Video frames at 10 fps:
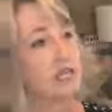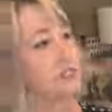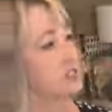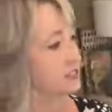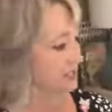And
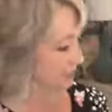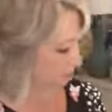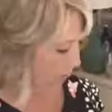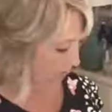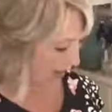it just
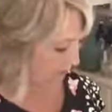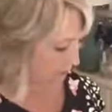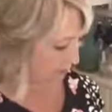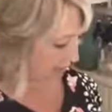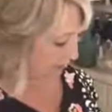says
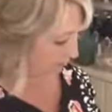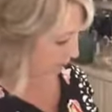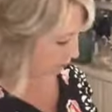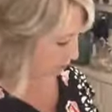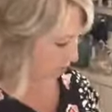craft
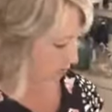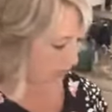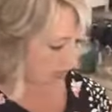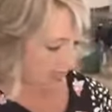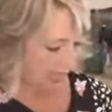paper
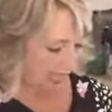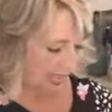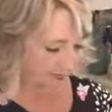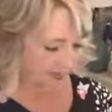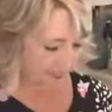roll.
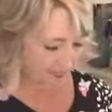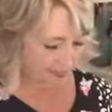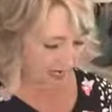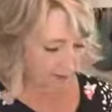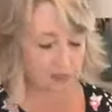And
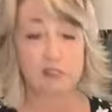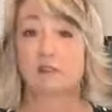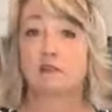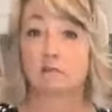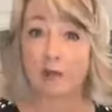this, I
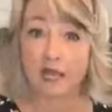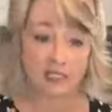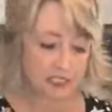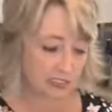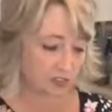was
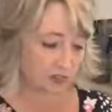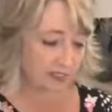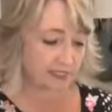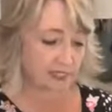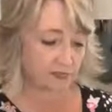paying
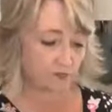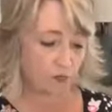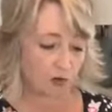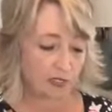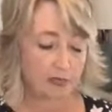attention, this says
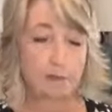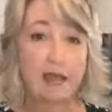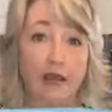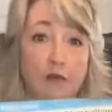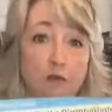40
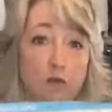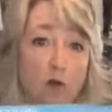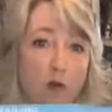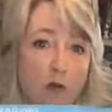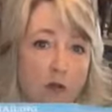pound
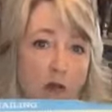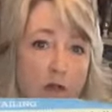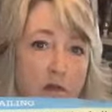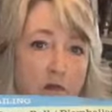roll,